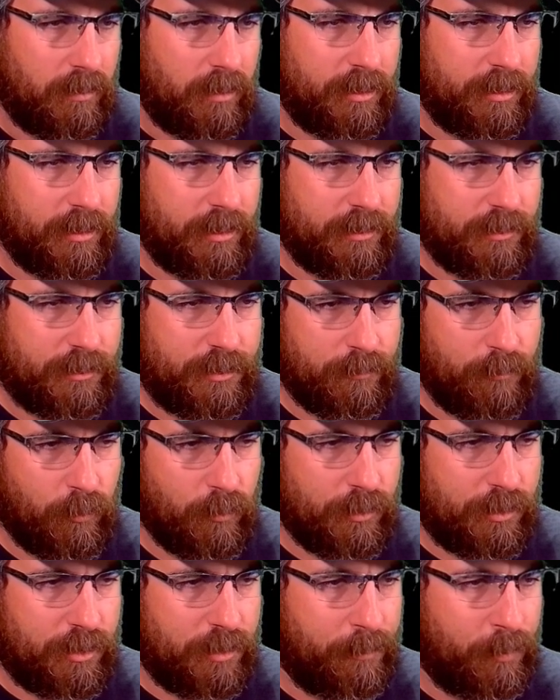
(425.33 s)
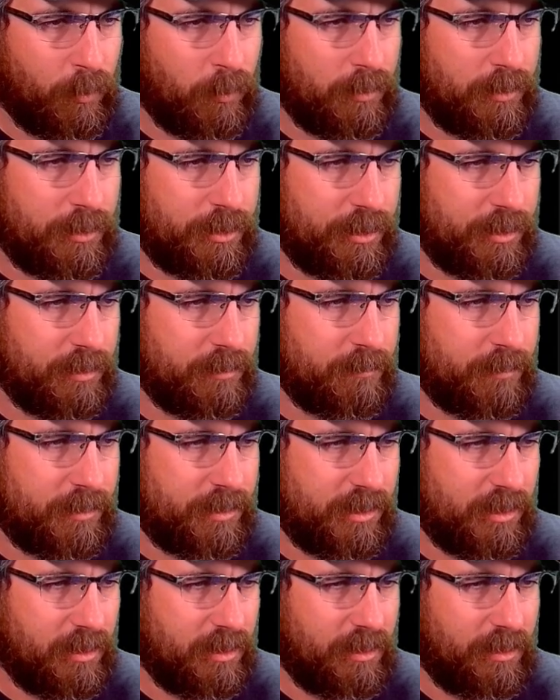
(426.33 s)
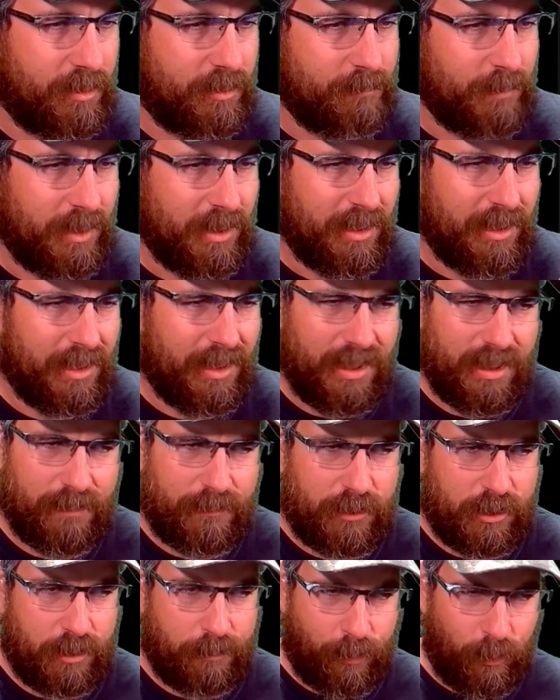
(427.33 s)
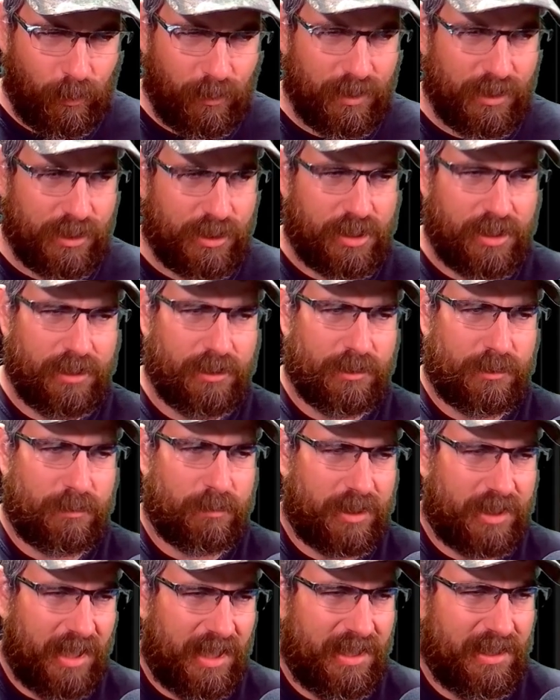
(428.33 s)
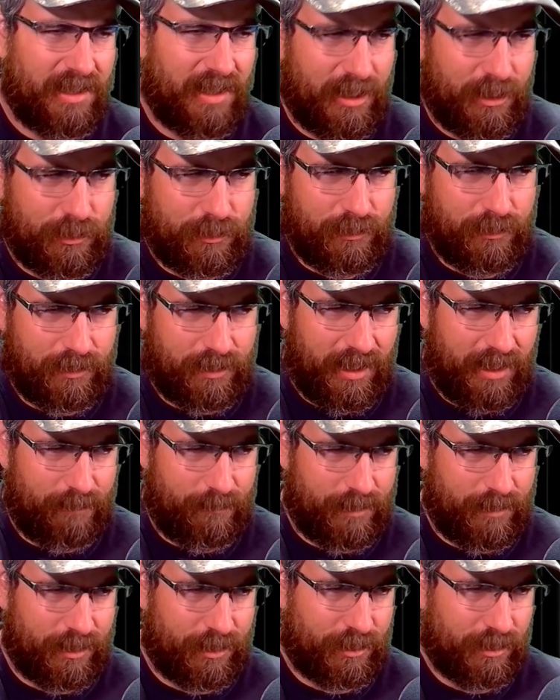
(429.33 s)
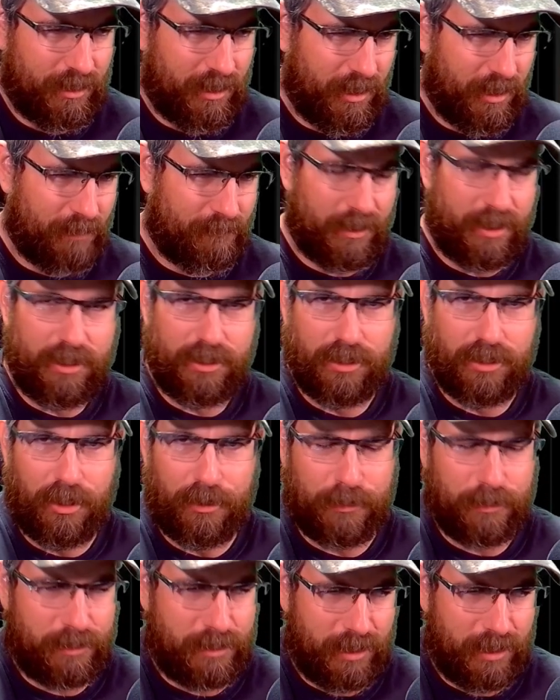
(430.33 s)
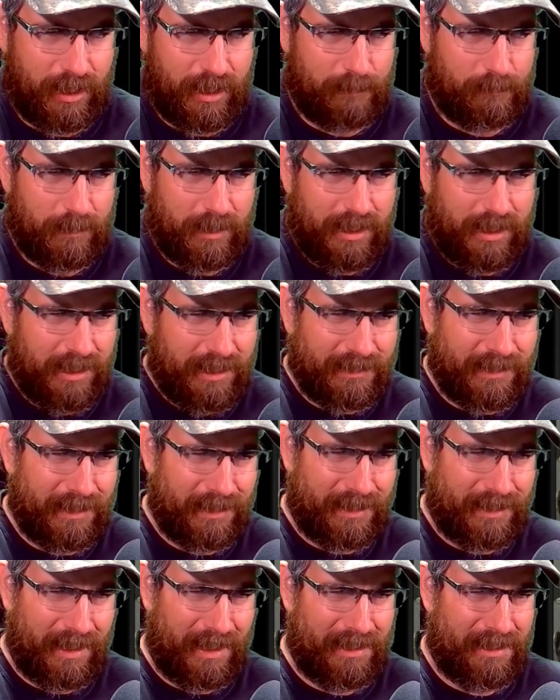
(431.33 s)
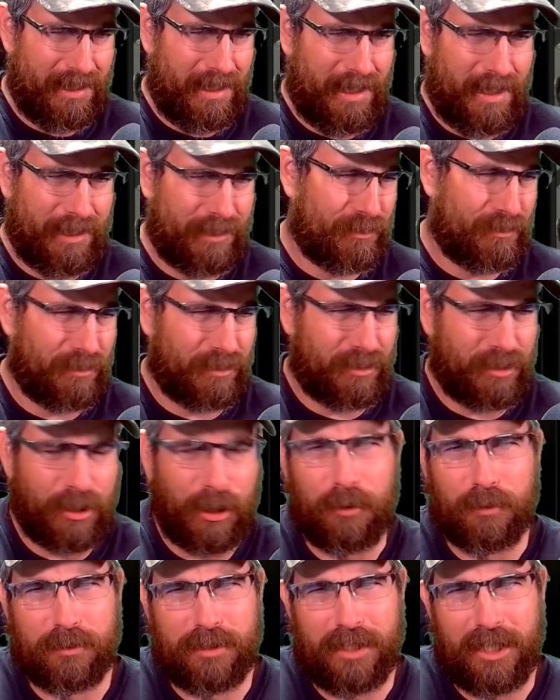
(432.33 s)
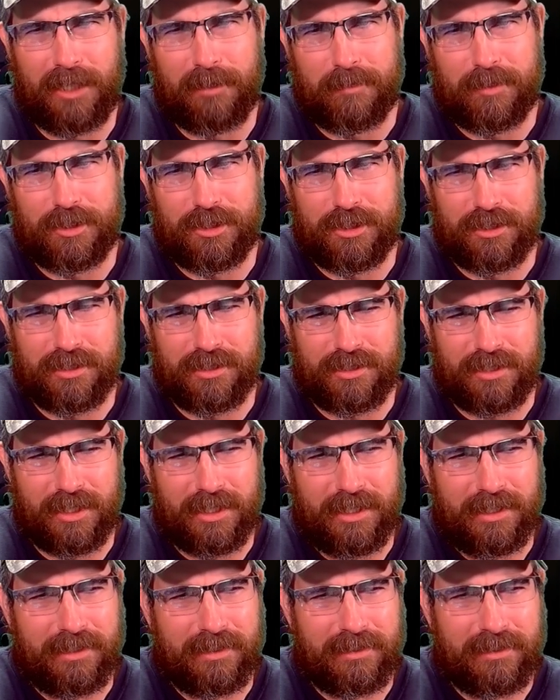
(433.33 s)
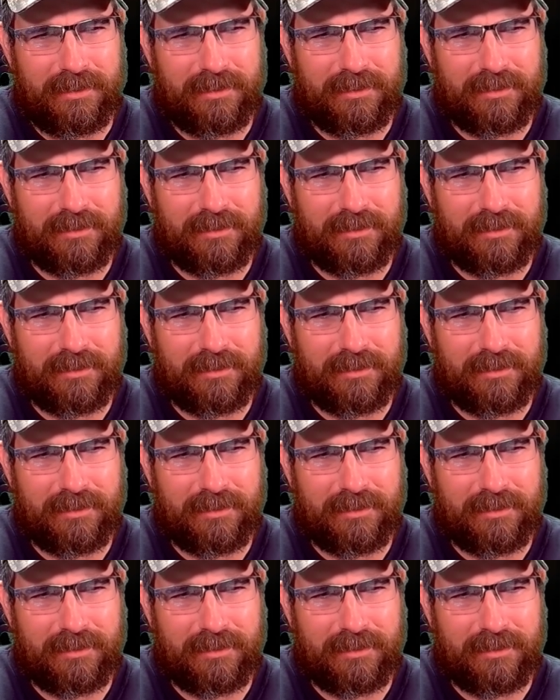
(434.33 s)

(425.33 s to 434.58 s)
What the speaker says: And then some more support gems. If supported skills would gain extra damage of any other type, they gain extra cold damage instead.